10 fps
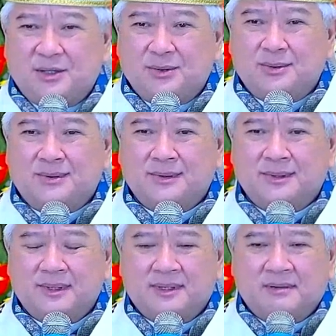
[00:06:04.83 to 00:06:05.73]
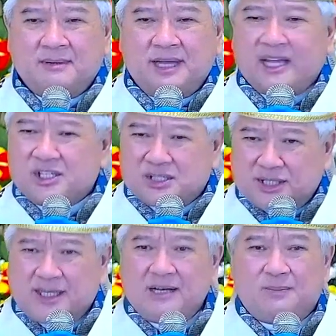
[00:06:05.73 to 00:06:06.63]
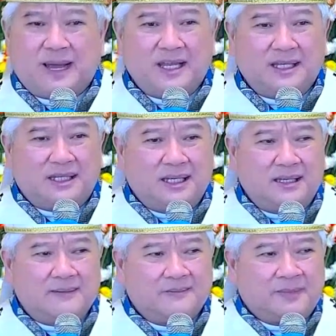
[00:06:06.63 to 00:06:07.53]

you: external piety,